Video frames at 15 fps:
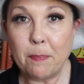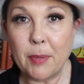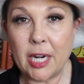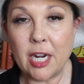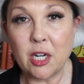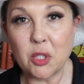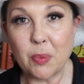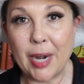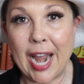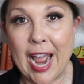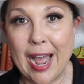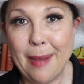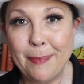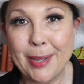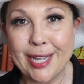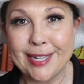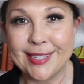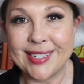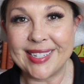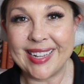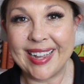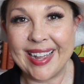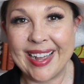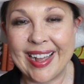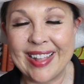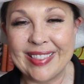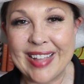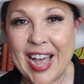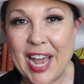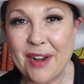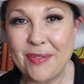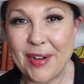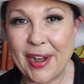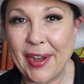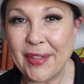But here's what happens. A lot of